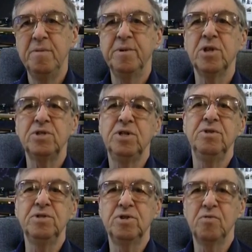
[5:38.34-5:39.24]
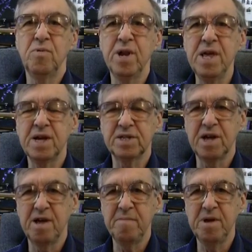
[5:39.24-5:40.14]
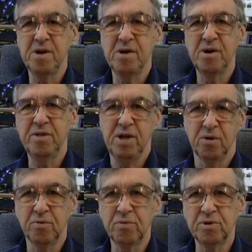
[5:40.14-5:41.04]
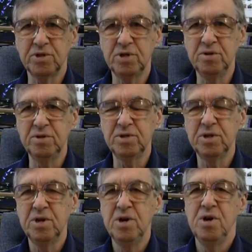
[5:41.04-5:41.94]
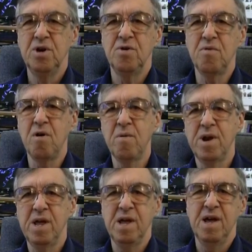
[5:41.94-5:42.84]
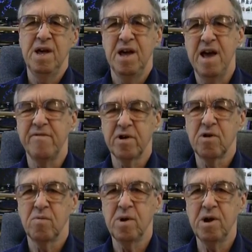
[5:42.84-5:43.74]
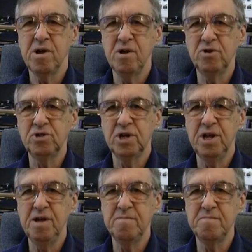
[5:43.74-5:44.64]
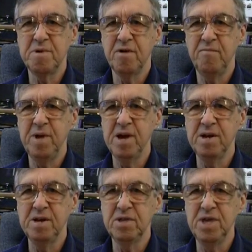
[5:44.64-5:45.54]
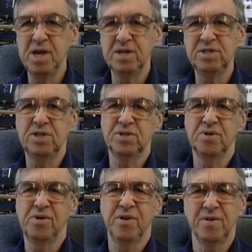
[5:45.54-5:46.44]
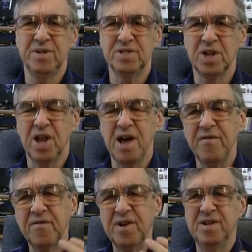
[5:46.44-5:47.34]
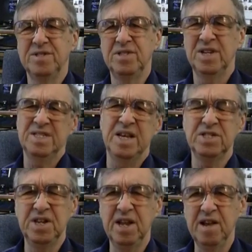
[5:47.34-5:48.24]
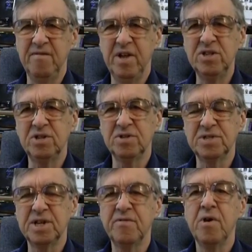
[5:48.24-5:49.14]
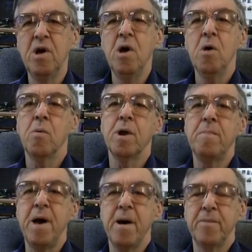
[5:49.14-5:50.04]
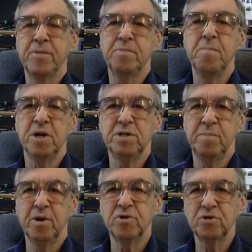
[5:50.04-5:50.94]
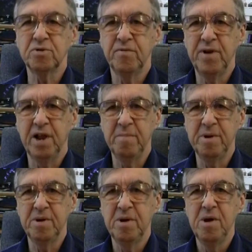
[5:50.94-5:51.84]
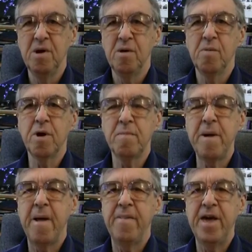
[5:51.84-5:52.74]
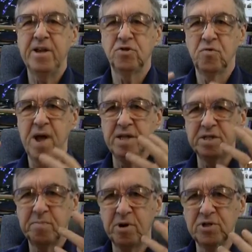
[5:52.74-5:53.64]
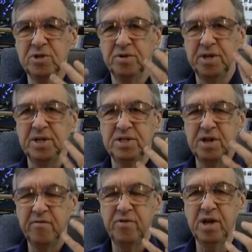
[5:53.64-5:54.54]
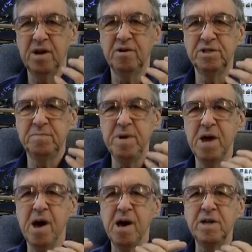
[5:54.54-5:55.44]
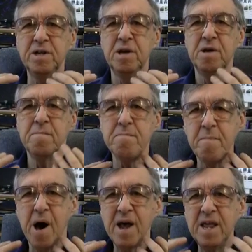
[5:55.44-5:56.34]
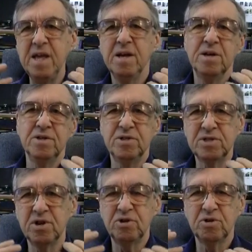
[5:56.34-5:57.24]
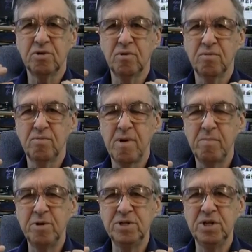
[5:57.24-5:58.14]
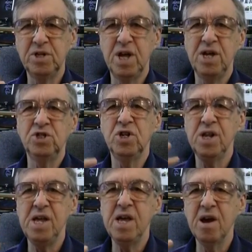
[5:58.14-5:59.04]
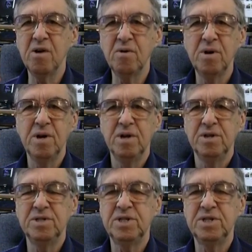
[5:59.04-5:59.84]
But the students who really excite me are the older students who already have a career usually, but have begun to think, is this all there is to life? Success in the conventional stuff? What about my spiritual development? What about that transpersonal, that stuff that goes beyond body, social representation, ego, the